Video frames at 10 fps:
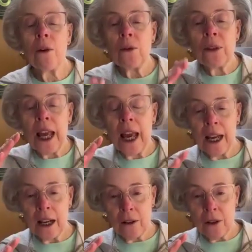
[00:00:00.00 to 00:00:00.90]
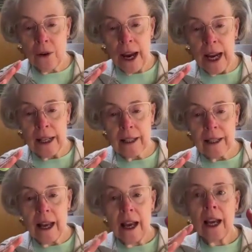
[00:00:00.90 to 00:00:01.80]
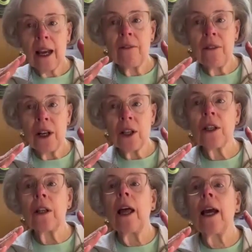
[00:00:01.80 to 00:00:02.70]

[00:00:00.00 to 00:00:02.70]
Those anchor traits can function